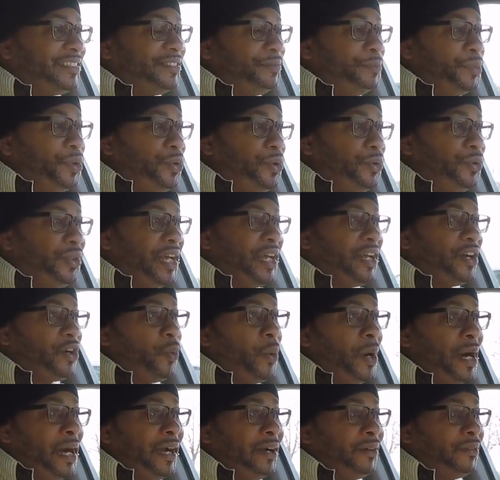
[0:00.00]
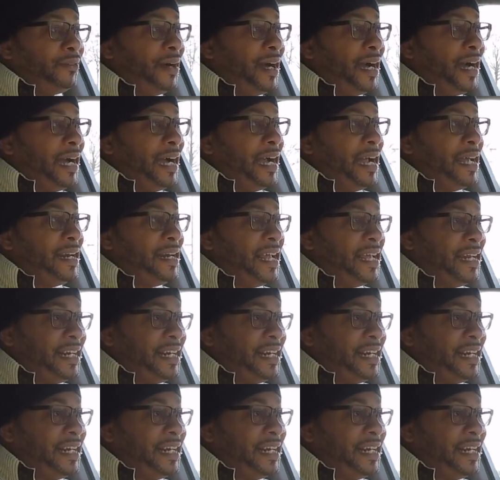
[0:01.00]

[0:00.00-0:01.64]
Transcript: smooth, and quiet ride.